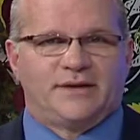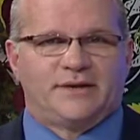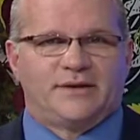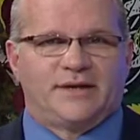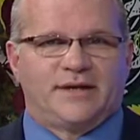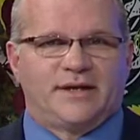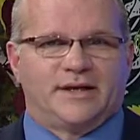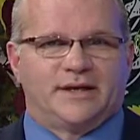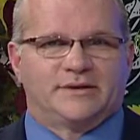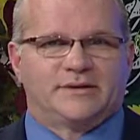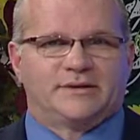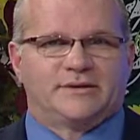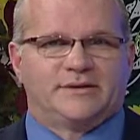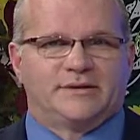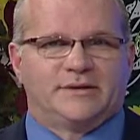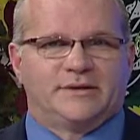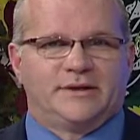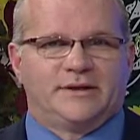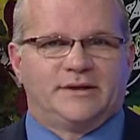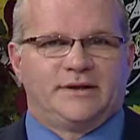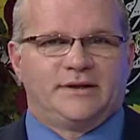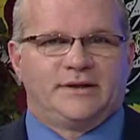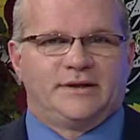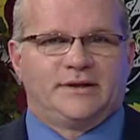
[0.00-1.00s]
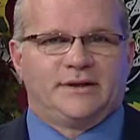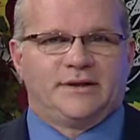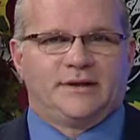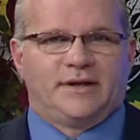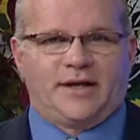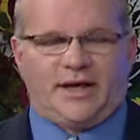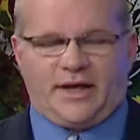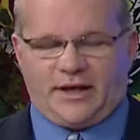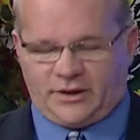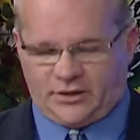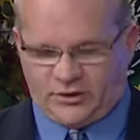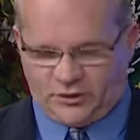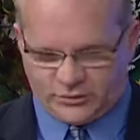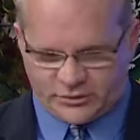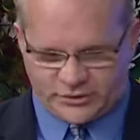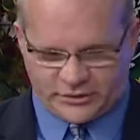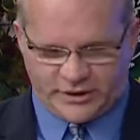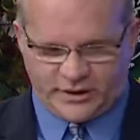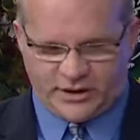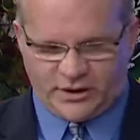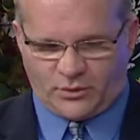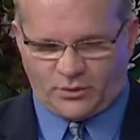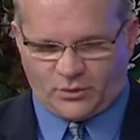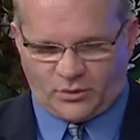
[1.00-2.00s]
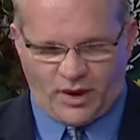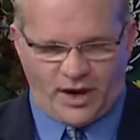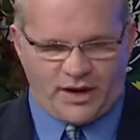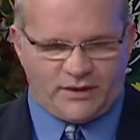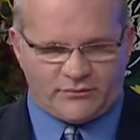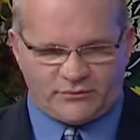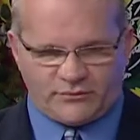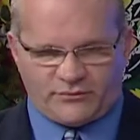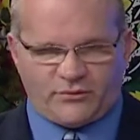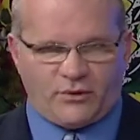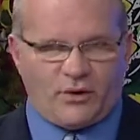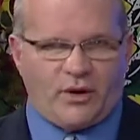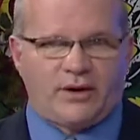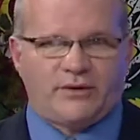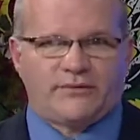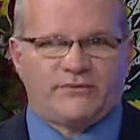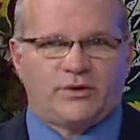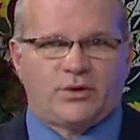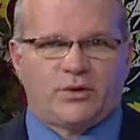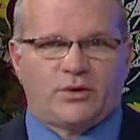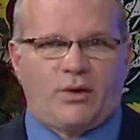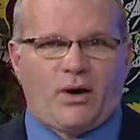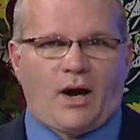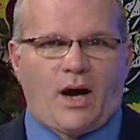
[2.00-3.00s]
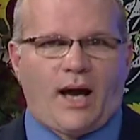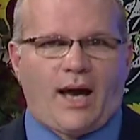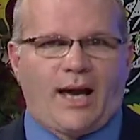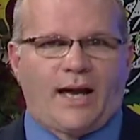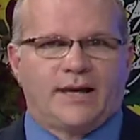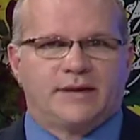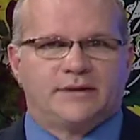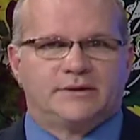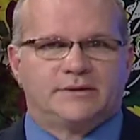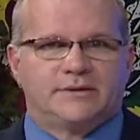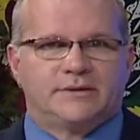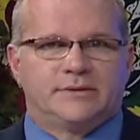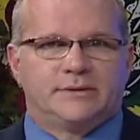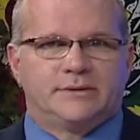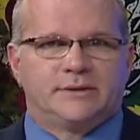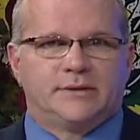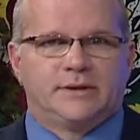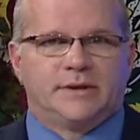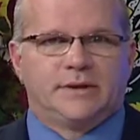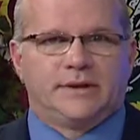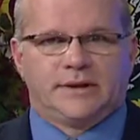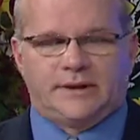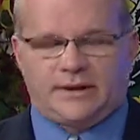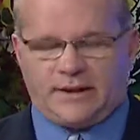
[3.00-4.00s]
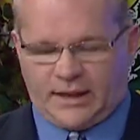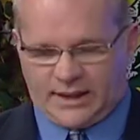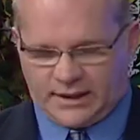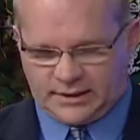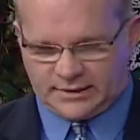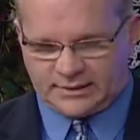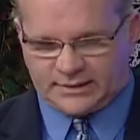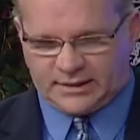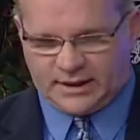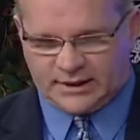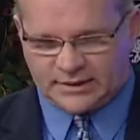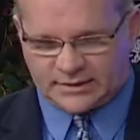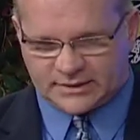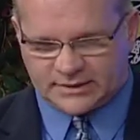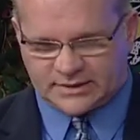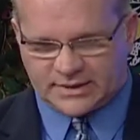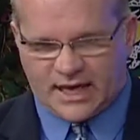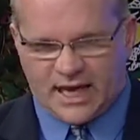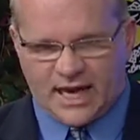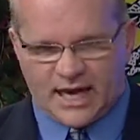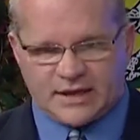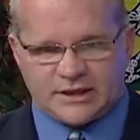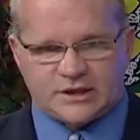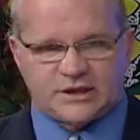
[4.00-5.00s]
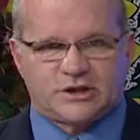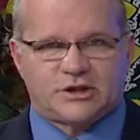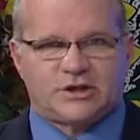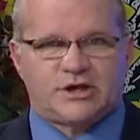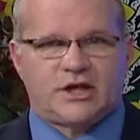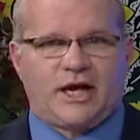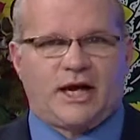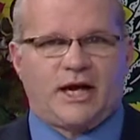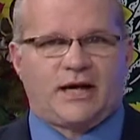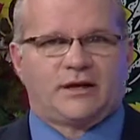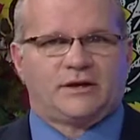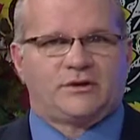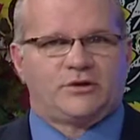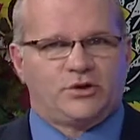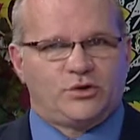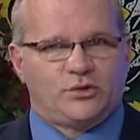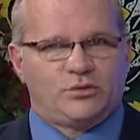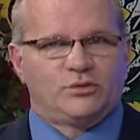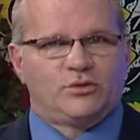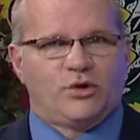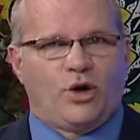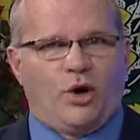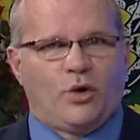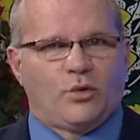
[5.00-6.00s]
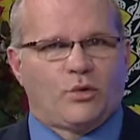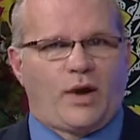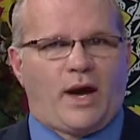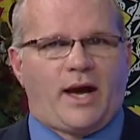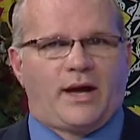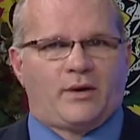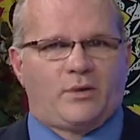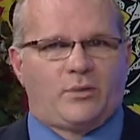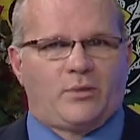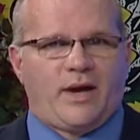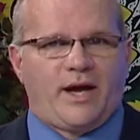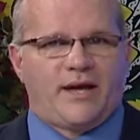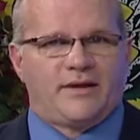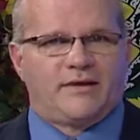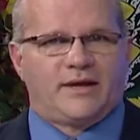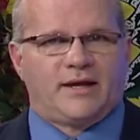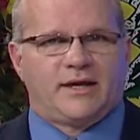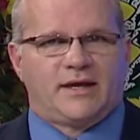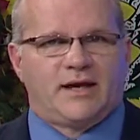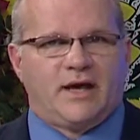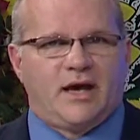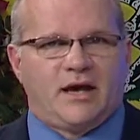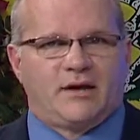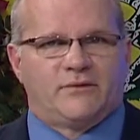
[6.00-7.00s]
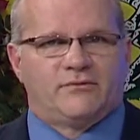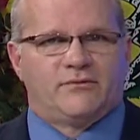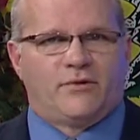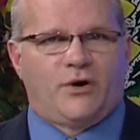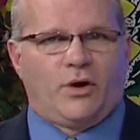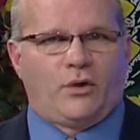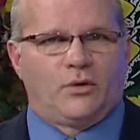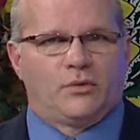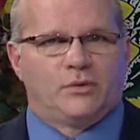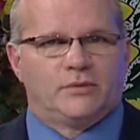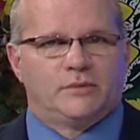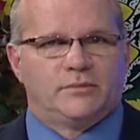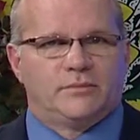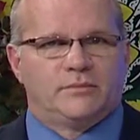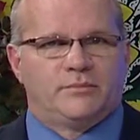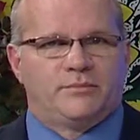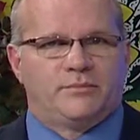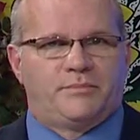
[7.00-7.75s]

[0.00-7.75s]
in this and you see it right in front of your eyes that it says status check, you know right away they can't vote.